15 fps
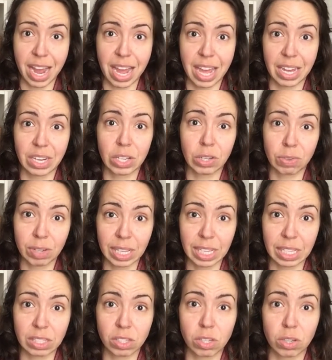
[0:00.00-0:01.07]
and you
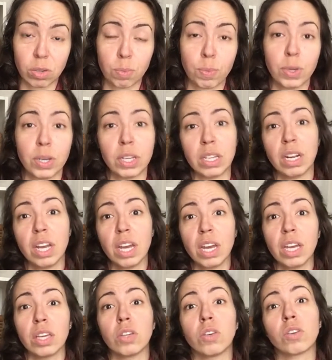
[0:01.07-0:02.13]
need to put
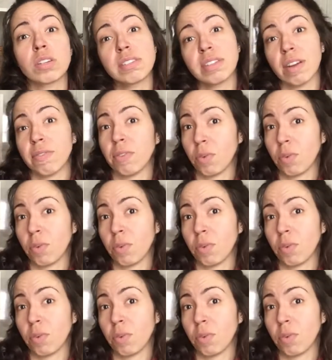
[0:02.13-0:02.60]
your stuff